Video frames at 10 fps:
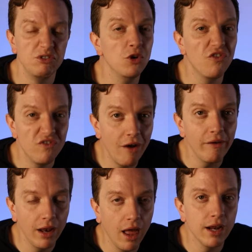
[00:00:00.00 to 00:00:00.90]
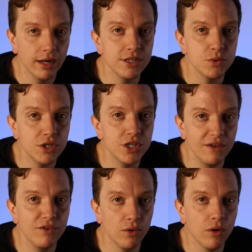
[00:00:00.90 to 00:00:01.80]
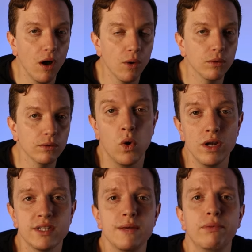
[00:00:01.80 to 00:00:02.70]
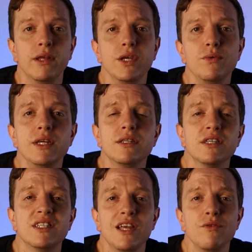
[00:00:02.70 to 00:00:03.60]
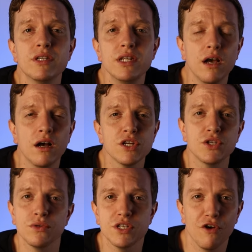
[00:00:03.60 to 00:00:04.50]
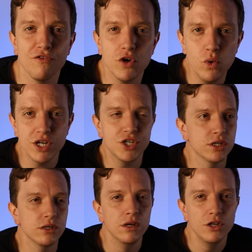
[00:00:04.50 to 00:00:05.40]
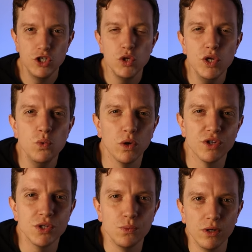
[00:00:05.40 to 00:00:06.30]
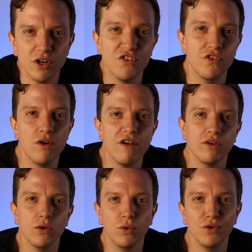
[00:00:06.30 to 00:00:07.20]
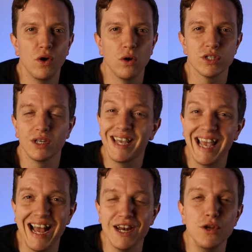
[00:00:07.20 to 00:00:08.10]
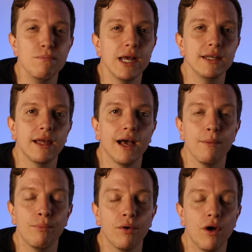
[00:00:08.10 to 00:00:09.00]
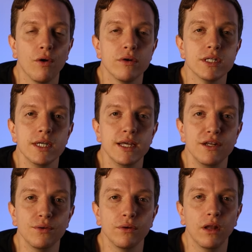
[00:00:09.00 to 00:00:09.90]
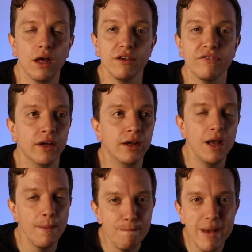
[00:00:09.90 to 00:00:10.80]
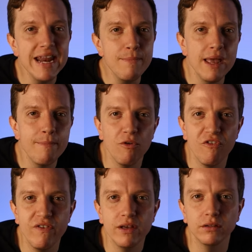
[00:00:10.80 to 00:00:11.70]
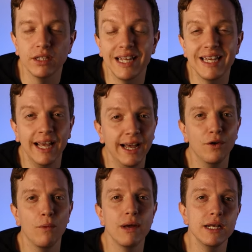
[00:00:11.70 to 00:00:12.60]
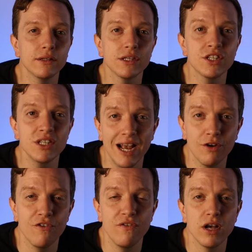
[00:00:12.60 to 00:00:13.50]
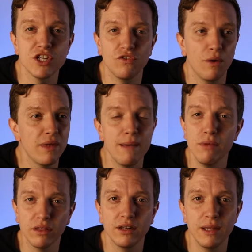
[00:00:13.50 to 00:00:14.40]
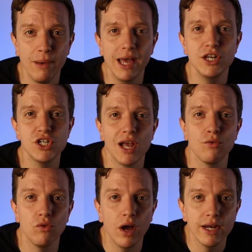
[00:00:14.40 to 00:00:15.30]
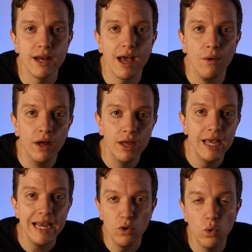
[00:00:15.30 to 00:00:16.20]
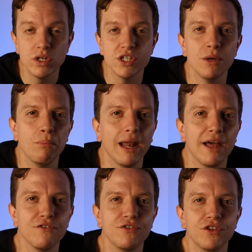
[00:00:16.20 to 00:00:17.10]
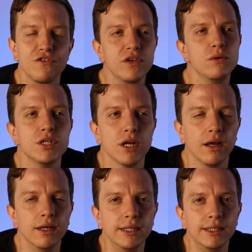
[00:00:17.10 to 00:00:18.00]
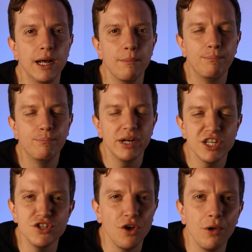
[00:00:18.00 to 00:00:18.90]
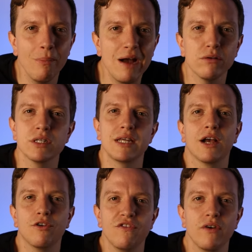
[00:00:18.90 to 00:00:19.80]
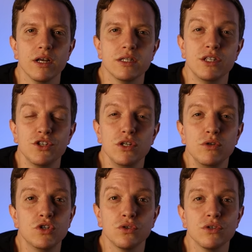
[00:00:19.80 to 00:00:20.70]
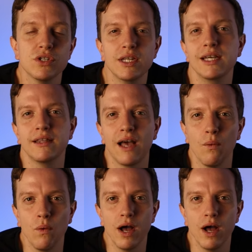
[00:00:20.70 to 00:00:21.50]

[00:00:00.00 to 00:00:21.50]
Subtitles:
you're very likely to achieve your goal. Quite simply, you need to seriously ask yourself the question, do you want to work forever or not? And can you make that a priority in your life? Many people feel that they cannot make the sacrifice from their monthly paycheck right now in order to plan for the future. But it's not about sacrifices, and you shouldn't see it that